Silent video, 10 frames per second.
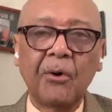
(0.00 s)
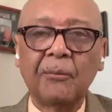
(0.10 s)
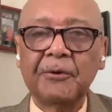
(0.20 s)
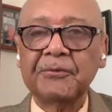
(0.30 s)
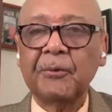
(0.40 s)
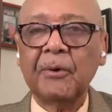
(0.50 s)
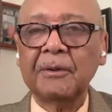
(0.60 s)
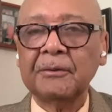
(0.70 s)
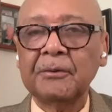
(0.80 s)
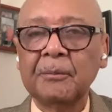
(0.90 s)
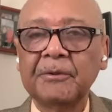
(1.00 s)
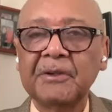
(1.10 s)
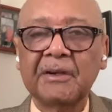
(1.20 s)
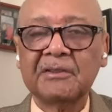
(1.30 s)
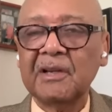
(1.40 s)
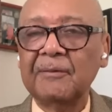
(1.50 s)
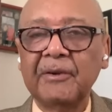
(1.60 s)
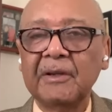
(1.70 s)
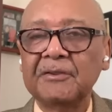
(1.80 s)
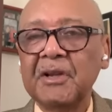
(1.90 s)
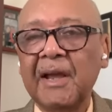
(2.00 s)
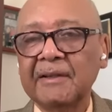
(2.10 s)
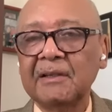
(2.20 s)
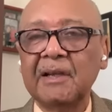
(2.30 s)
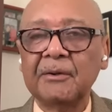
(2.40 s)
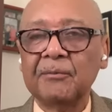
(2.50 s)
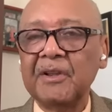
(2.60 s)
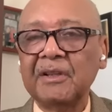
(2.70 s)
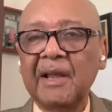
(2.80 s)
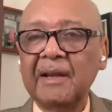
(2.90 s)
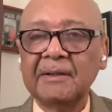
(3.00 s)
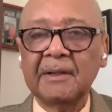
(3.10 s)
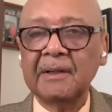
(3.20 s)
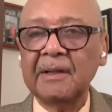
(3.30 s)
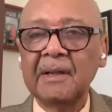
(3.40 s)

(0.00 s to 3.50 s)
War was fought to protect slavery, and she had to later recant it.